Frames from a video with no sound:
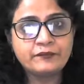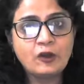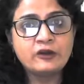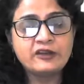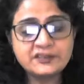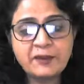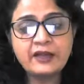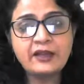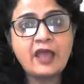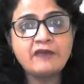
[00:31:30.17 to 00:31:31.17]
or
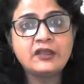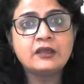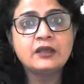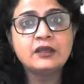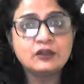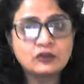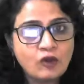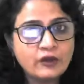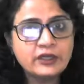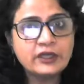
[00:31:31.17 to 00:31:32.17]
despite having
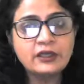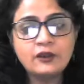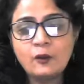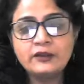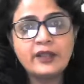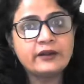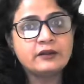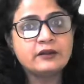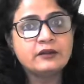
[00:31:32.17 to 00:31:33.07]
authority on that